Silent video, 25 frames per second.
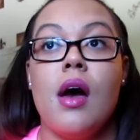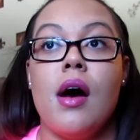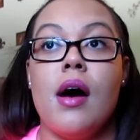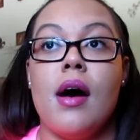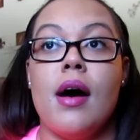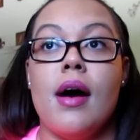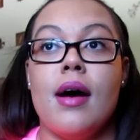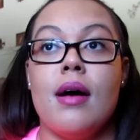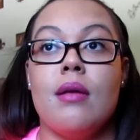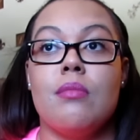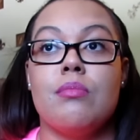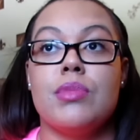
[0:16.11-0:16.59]

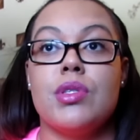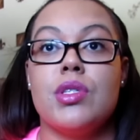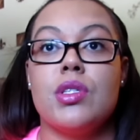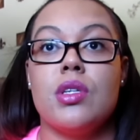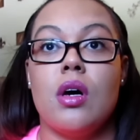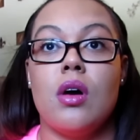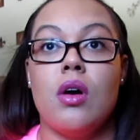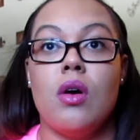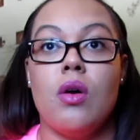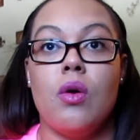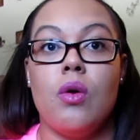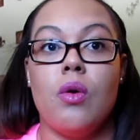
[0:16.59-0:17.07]
Um,
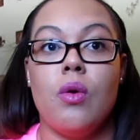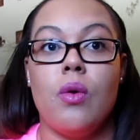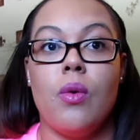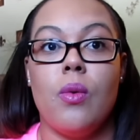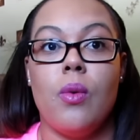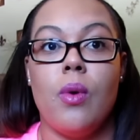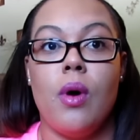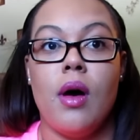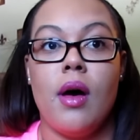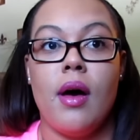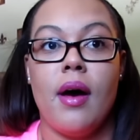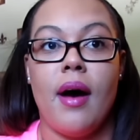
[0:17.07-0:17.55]

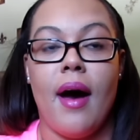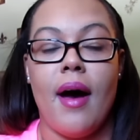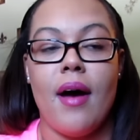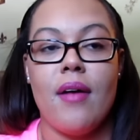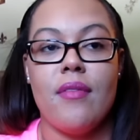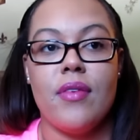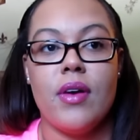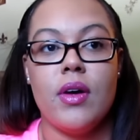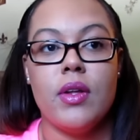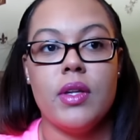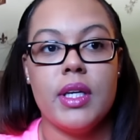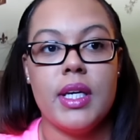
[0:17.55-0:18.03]
so
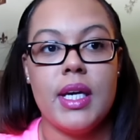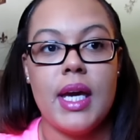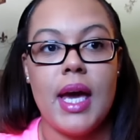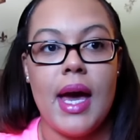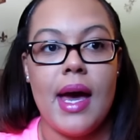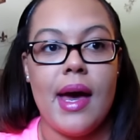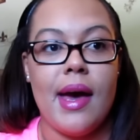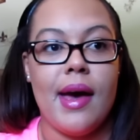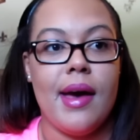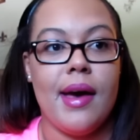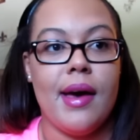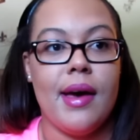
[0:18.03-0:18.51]
I've only
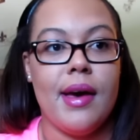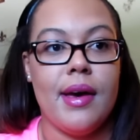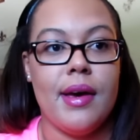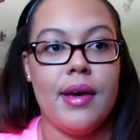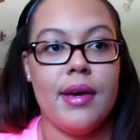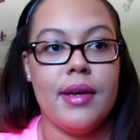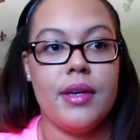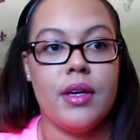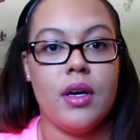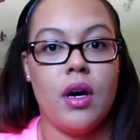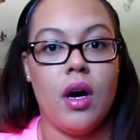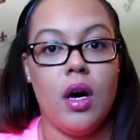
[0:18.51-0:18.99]

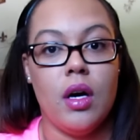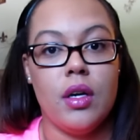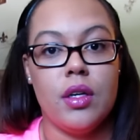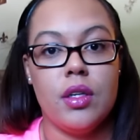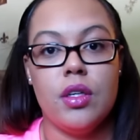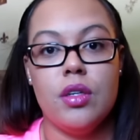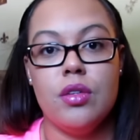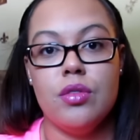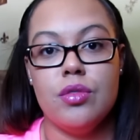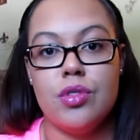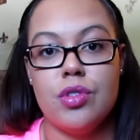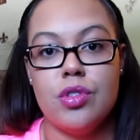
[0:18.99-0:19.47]
had on
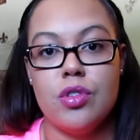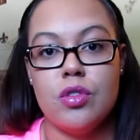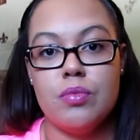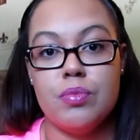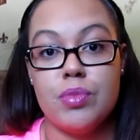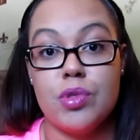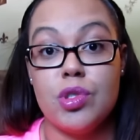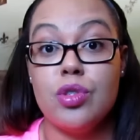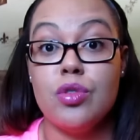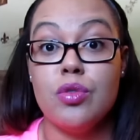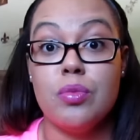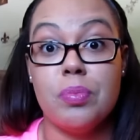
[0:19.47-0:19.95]

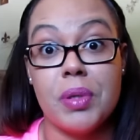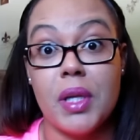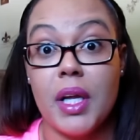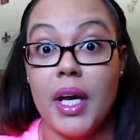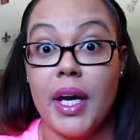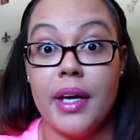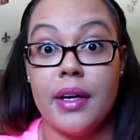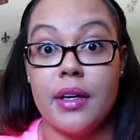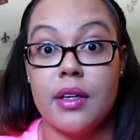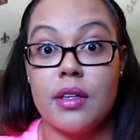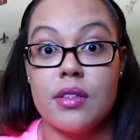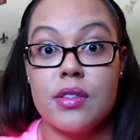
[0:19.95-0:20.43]
YouTube two
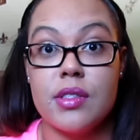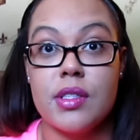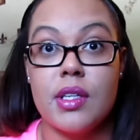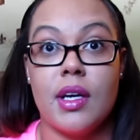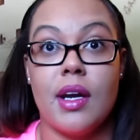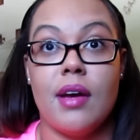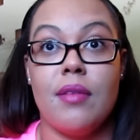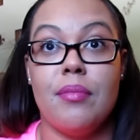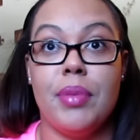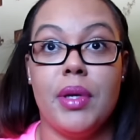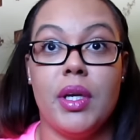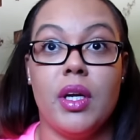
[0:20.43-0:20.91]
planners,
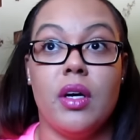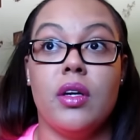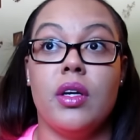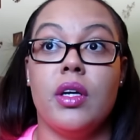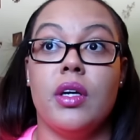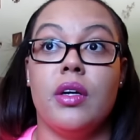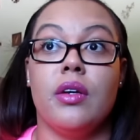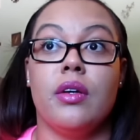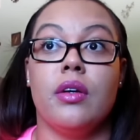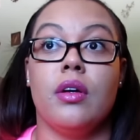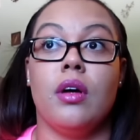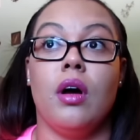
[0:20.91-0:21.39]
and I've been on
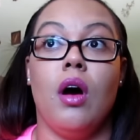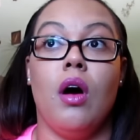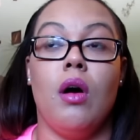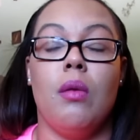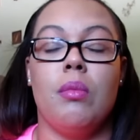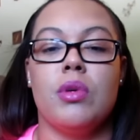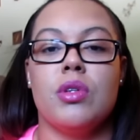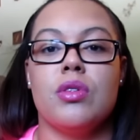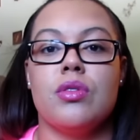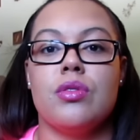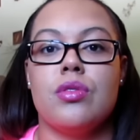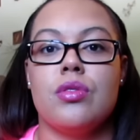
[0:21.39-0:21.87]
here
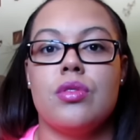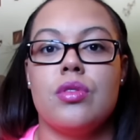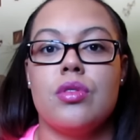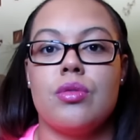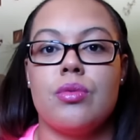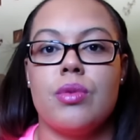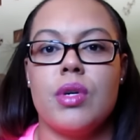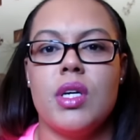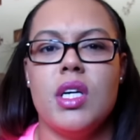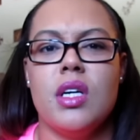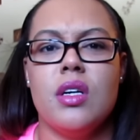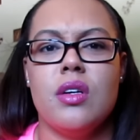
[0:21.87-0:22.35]
almost
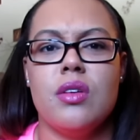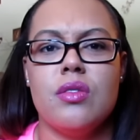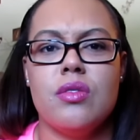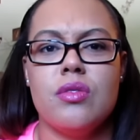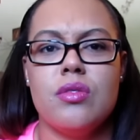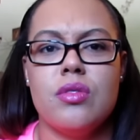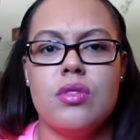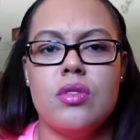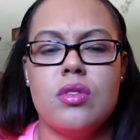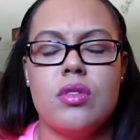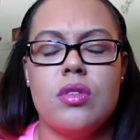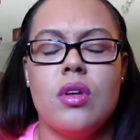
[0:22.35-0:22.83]
three
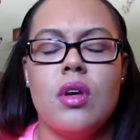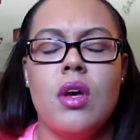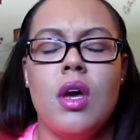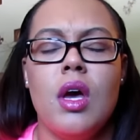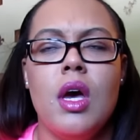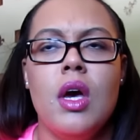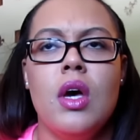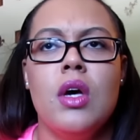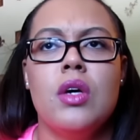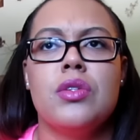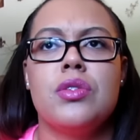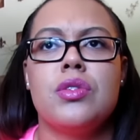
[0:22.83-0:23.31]
years,
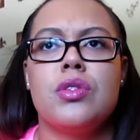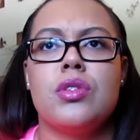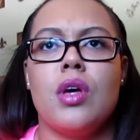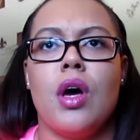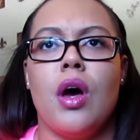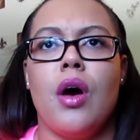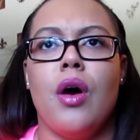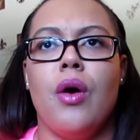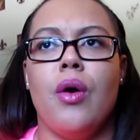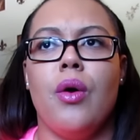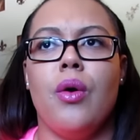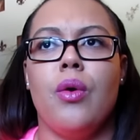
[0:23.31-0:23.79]

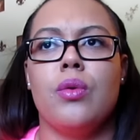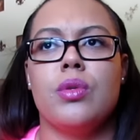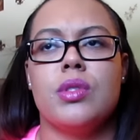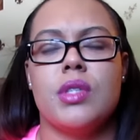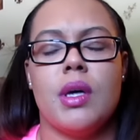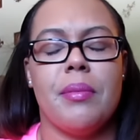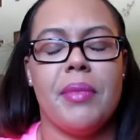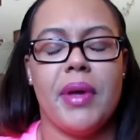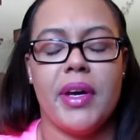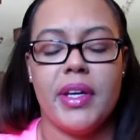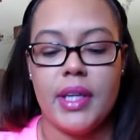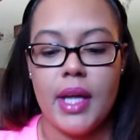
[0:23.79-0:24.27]
so
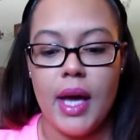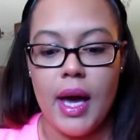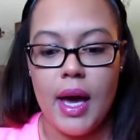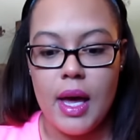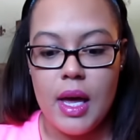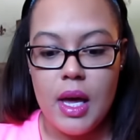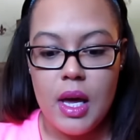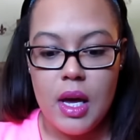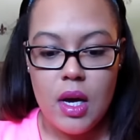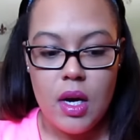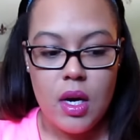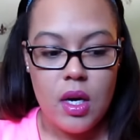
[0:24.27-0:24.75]
something like
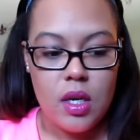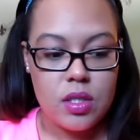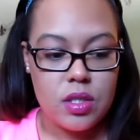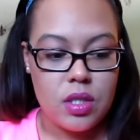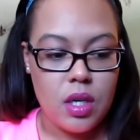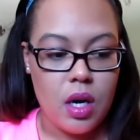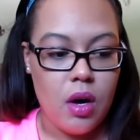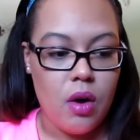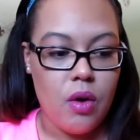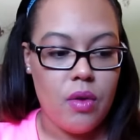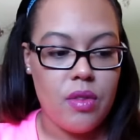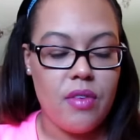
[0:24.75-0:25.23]
that.
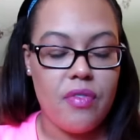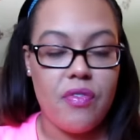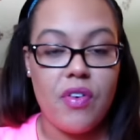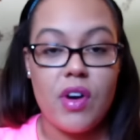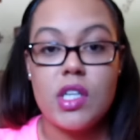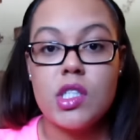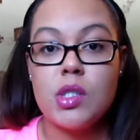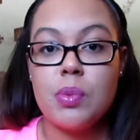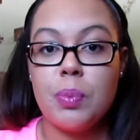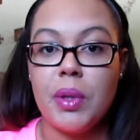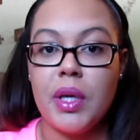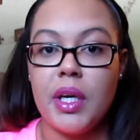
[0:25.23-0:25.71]
So the
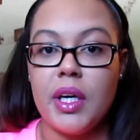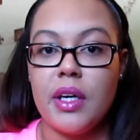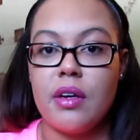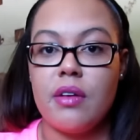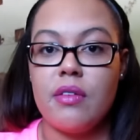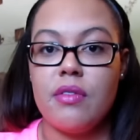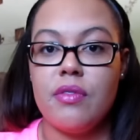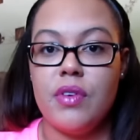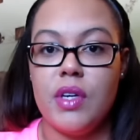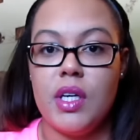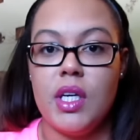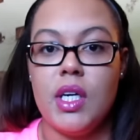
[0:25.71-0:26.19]
first
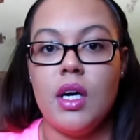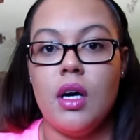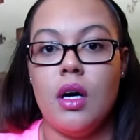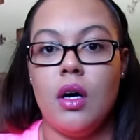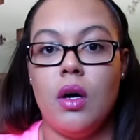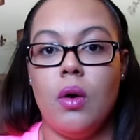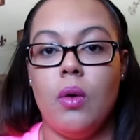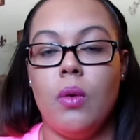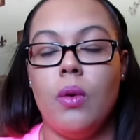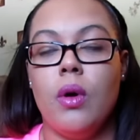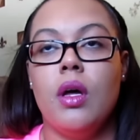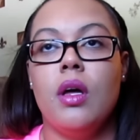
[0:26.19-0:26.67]
planner
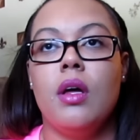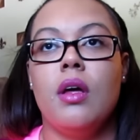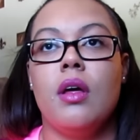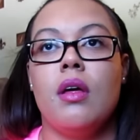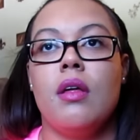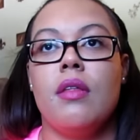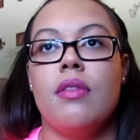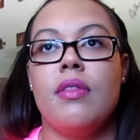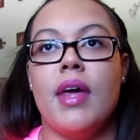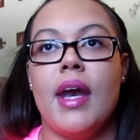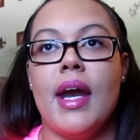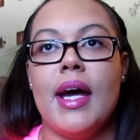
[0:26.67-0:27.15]
video
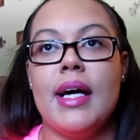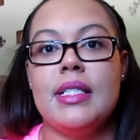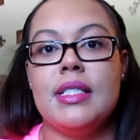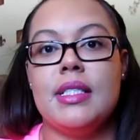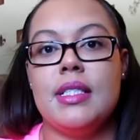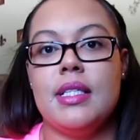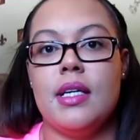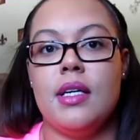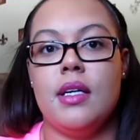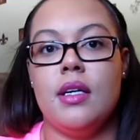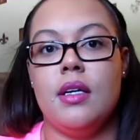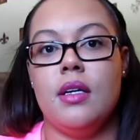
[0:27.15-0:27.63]
that I
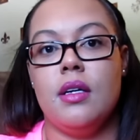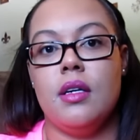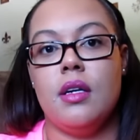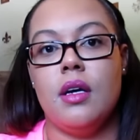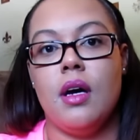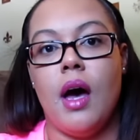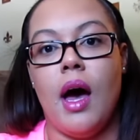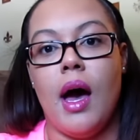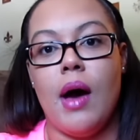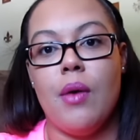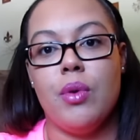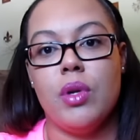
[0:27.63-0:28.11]

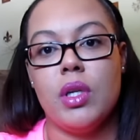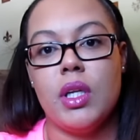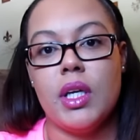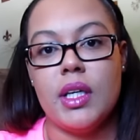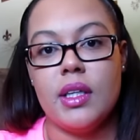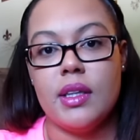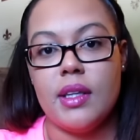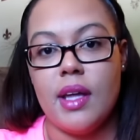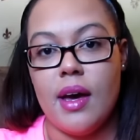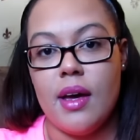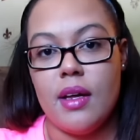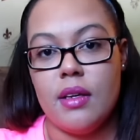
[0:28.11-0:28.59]
did, I will
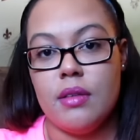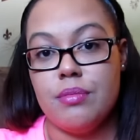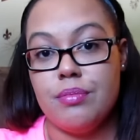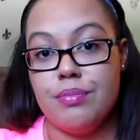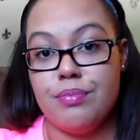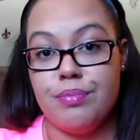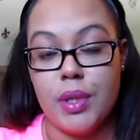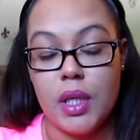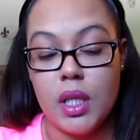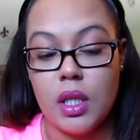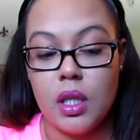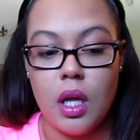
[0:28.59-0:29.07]
link
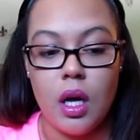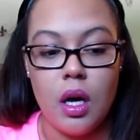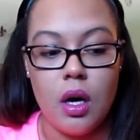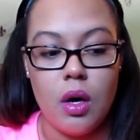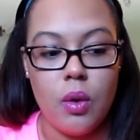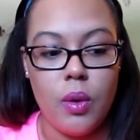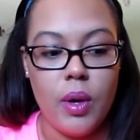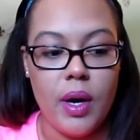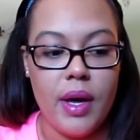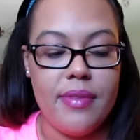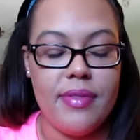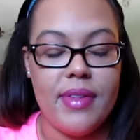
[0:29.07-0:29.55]
that
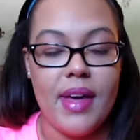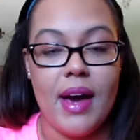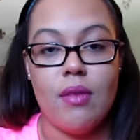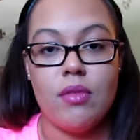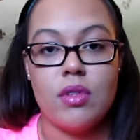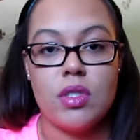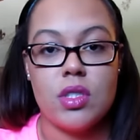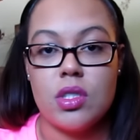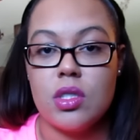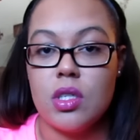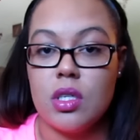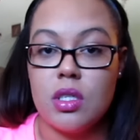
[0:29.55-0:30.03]
below, and that
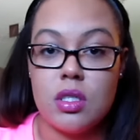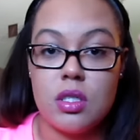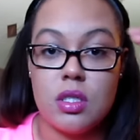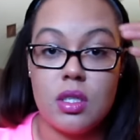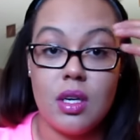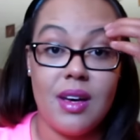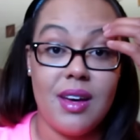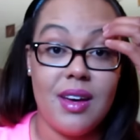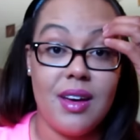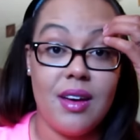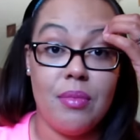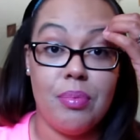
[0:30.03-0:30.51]
was just
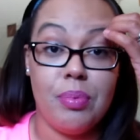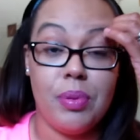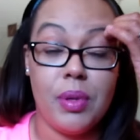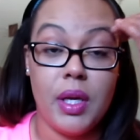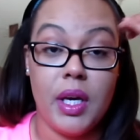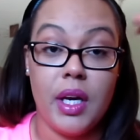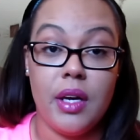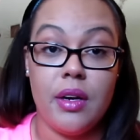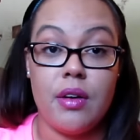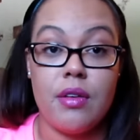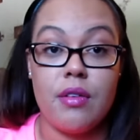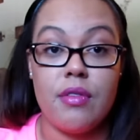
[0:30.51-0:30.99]
a
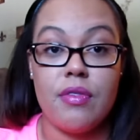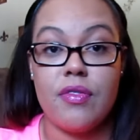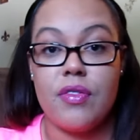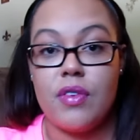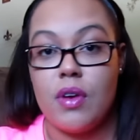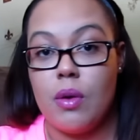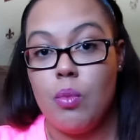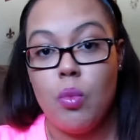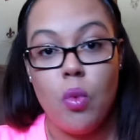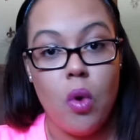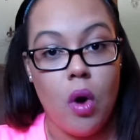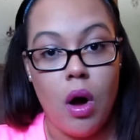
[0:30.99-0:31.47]
planner
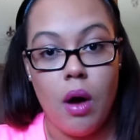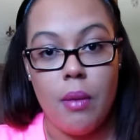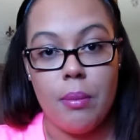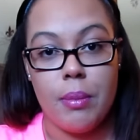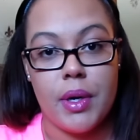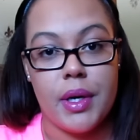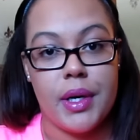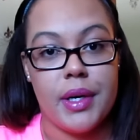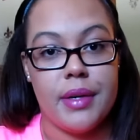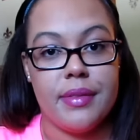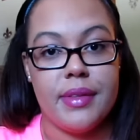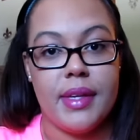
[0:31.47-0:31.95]
from
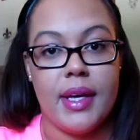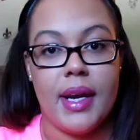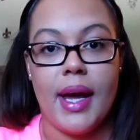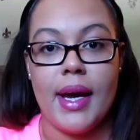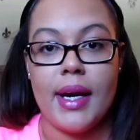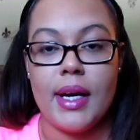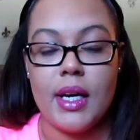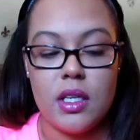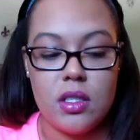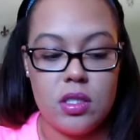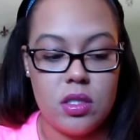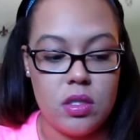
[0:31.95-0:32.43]
Walmart that I
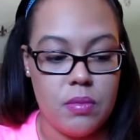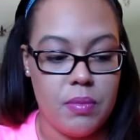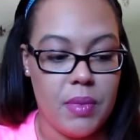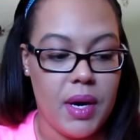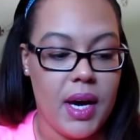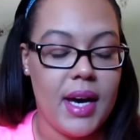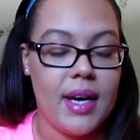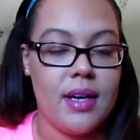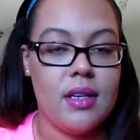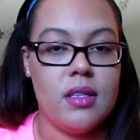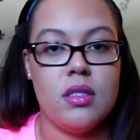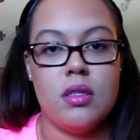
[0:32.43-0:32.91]

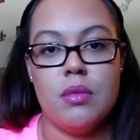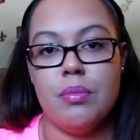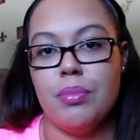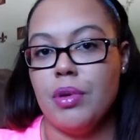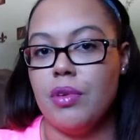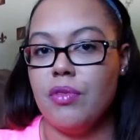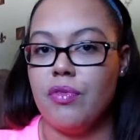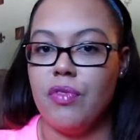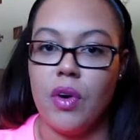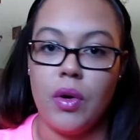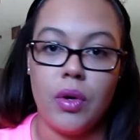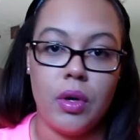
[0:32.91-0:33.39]
customized and
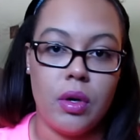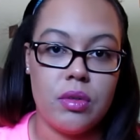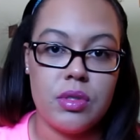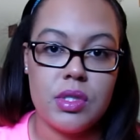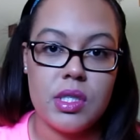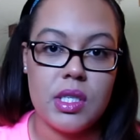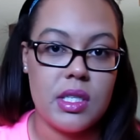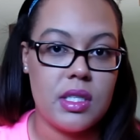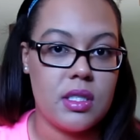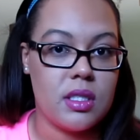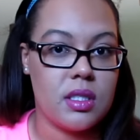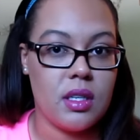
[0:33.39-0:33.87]
put photos
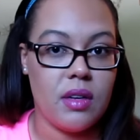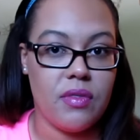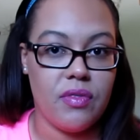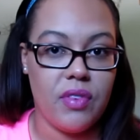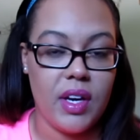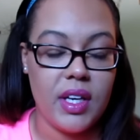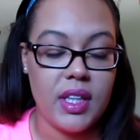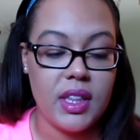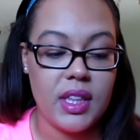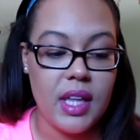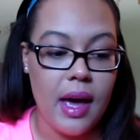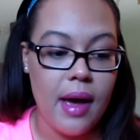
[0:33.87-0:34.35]
in and stuff
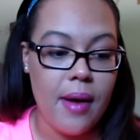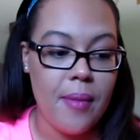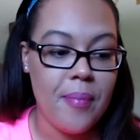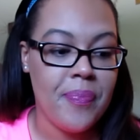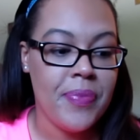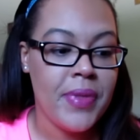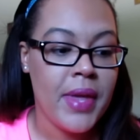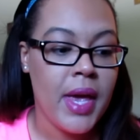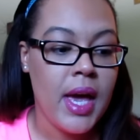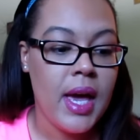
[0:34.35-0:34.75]
like that.